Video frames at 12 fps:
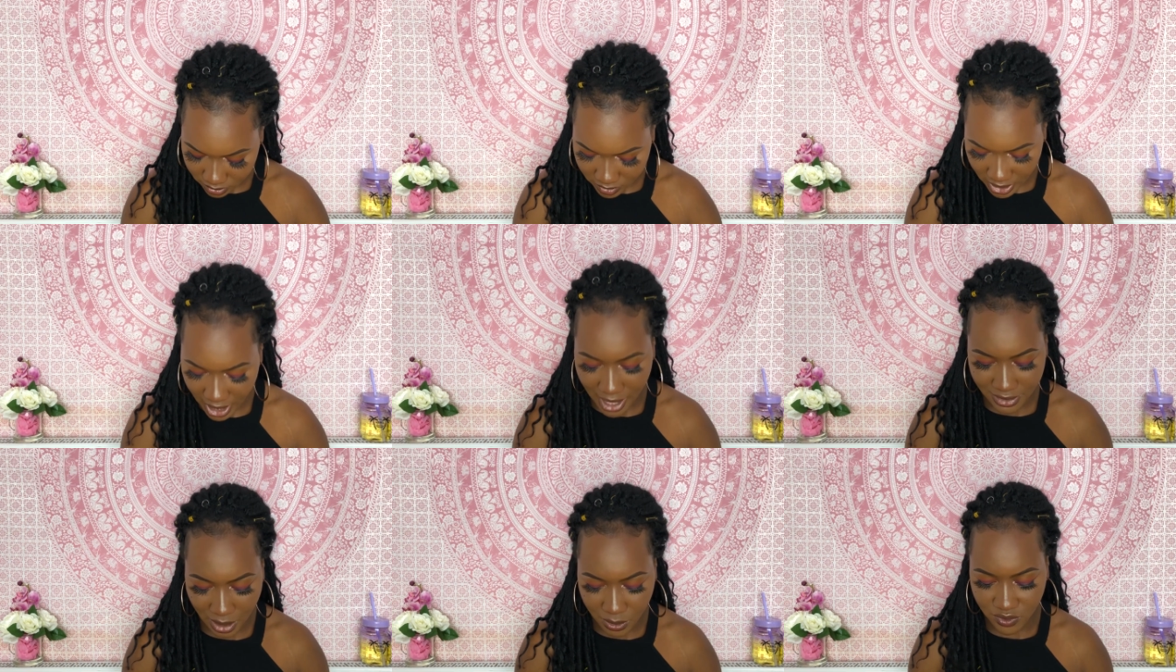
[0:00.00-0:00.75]
Yeah,
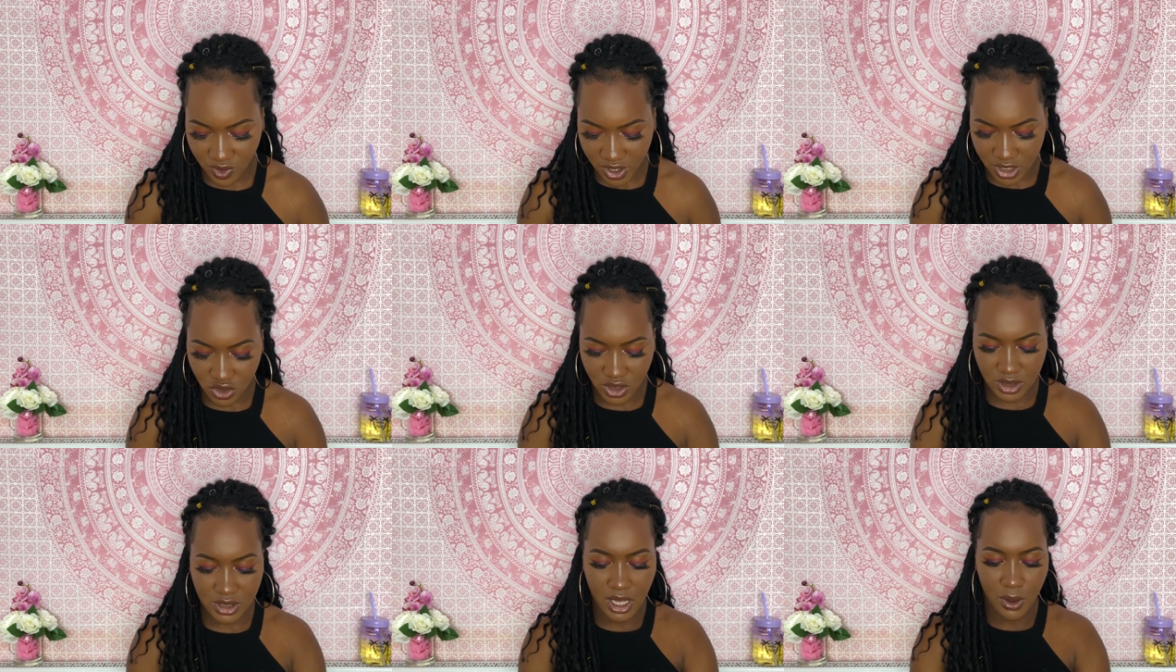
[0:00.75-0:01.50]
and that was very
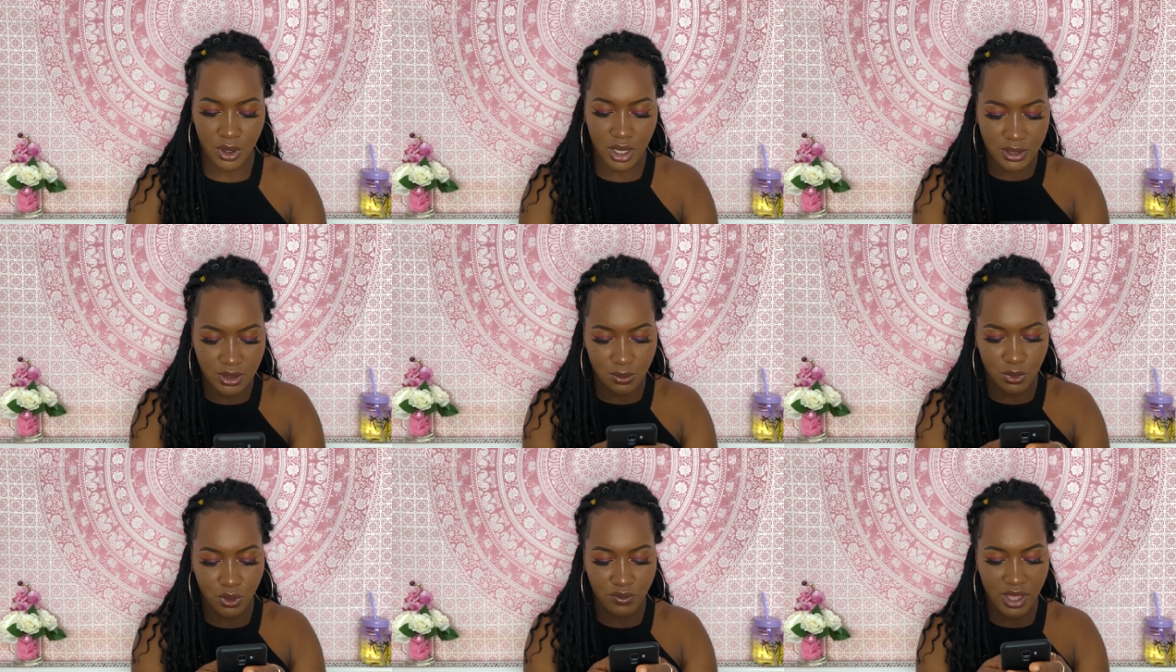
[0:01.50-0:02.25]
interesting. I'll get into
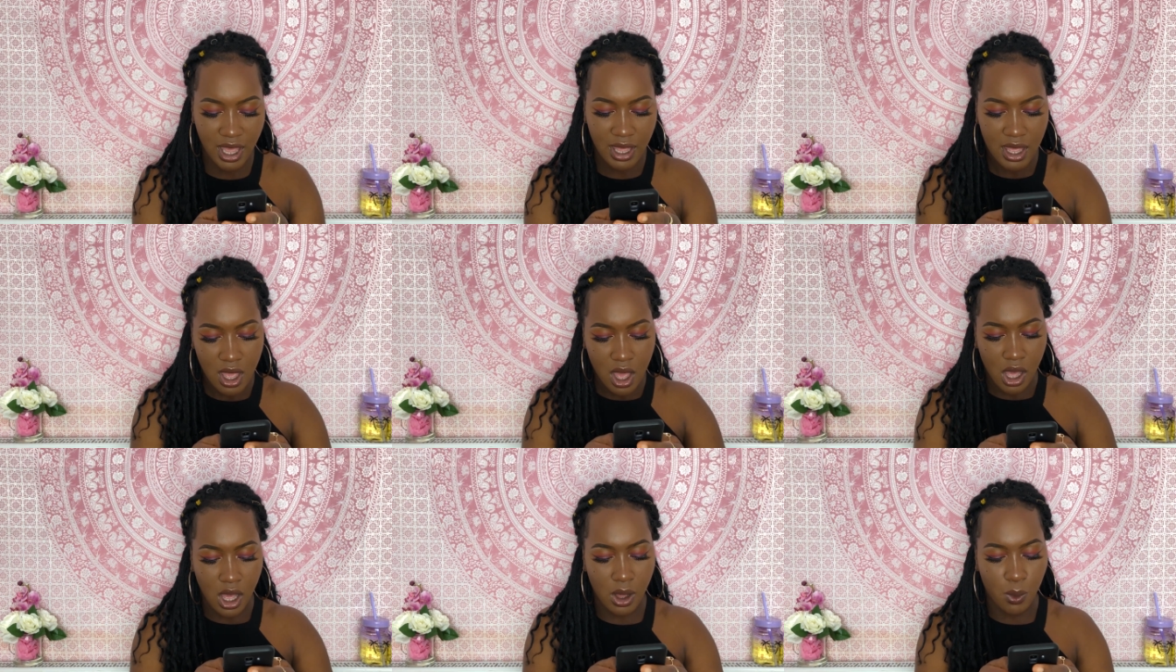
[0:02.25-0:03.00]
more of that,
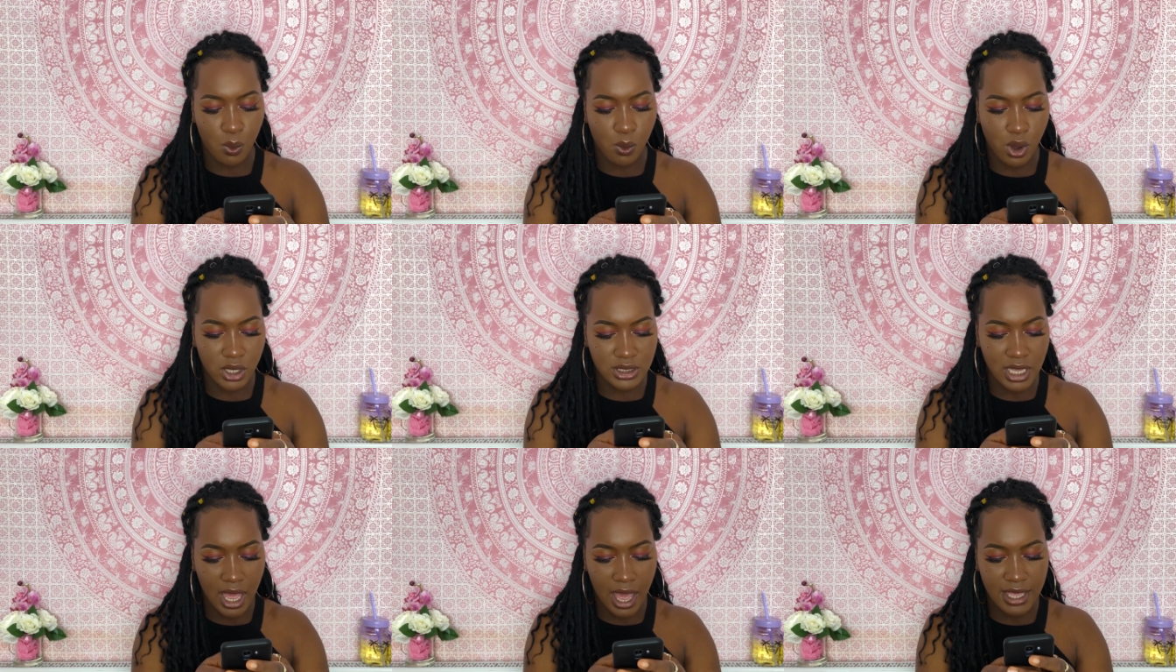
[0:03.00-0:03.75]
what
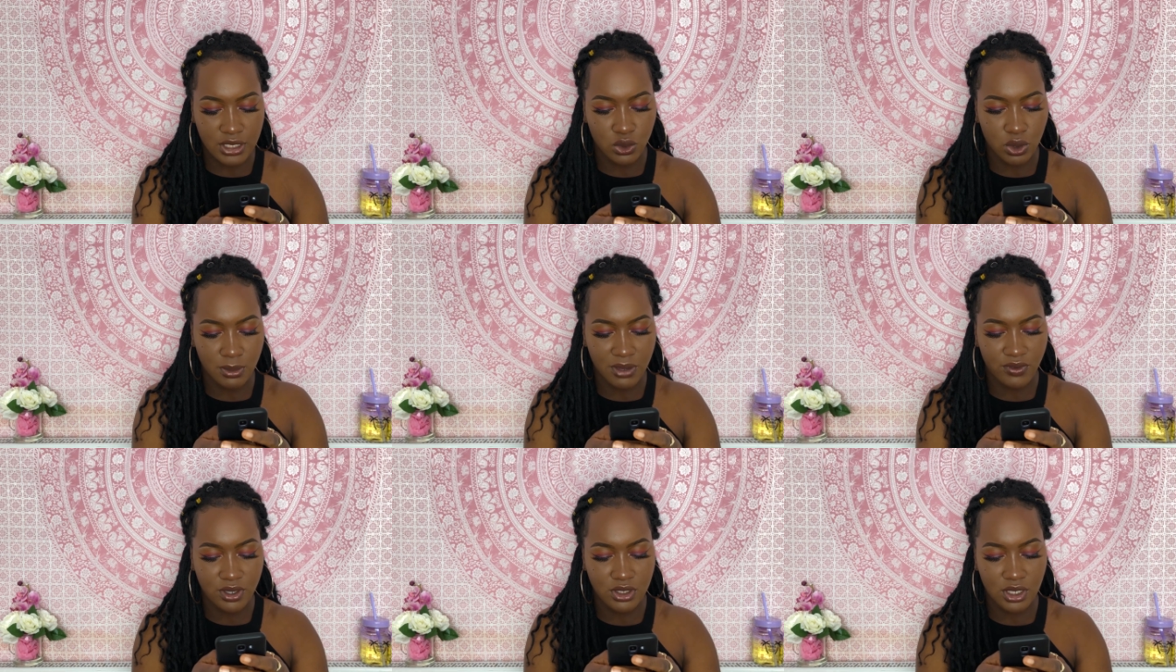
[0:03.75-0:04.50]
I enjoy about
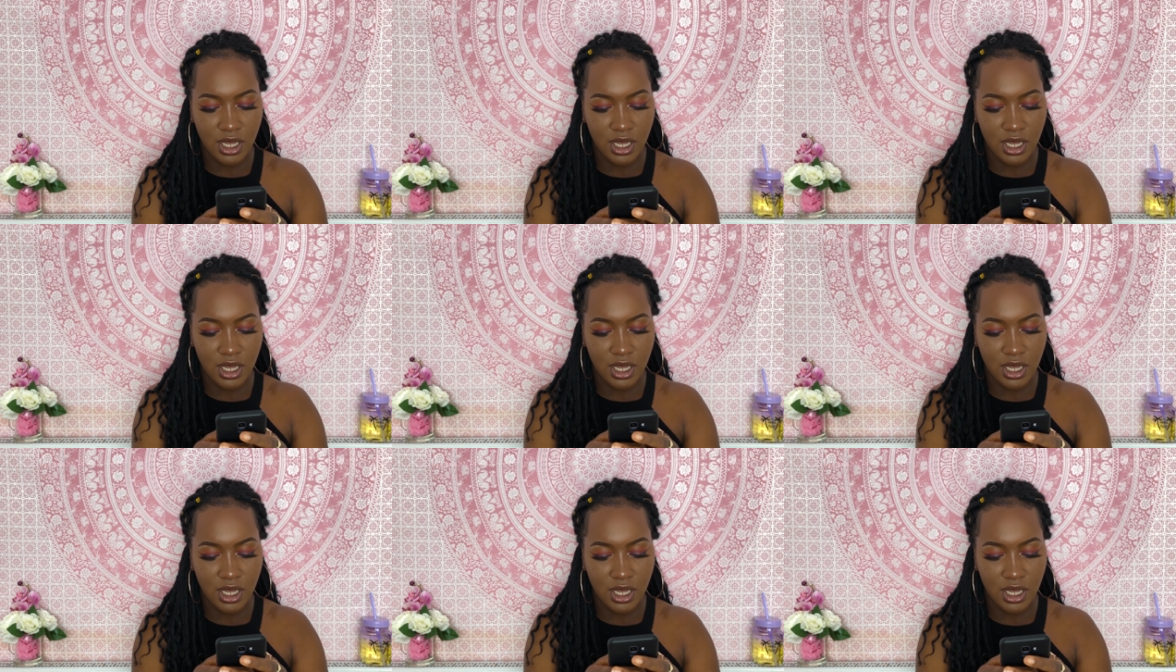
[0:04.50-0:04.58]
first year.